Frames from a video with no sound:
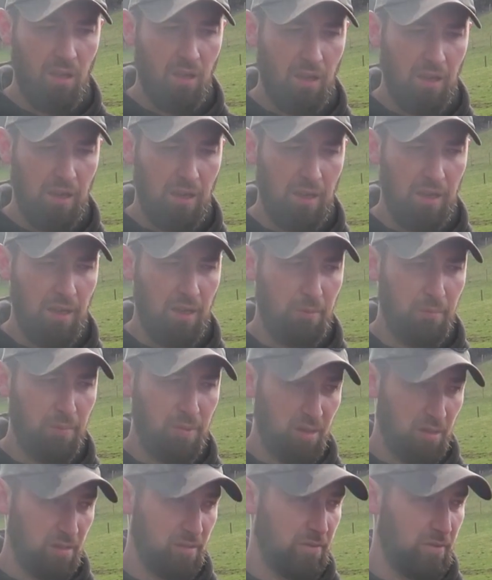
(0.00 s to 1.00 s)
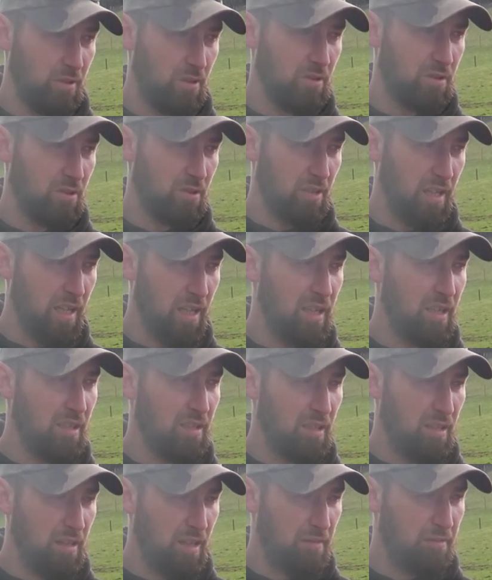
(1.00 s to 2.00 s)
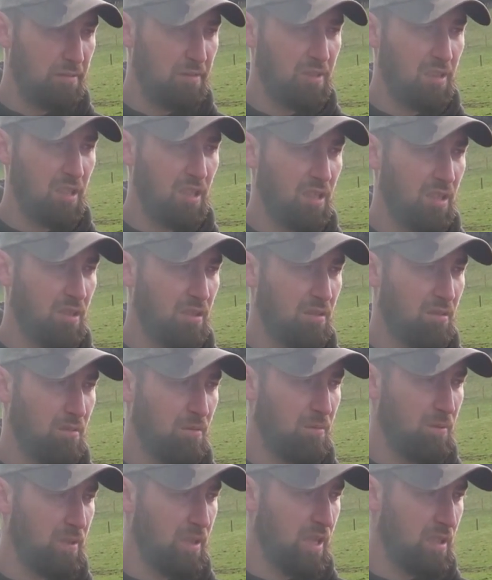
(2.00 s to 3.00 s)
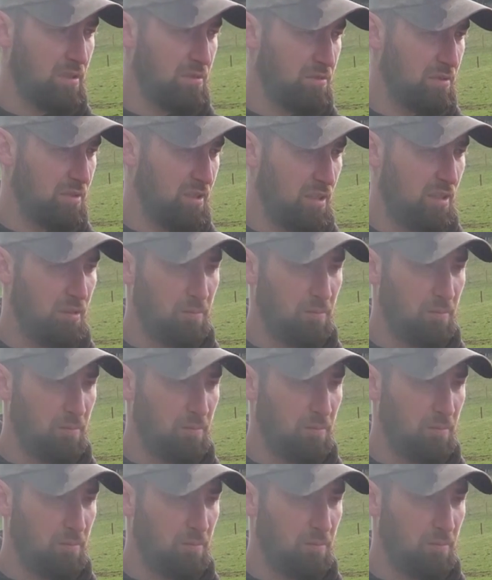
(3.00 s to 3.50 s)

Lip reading: and because of all the rain and everything, we had to deal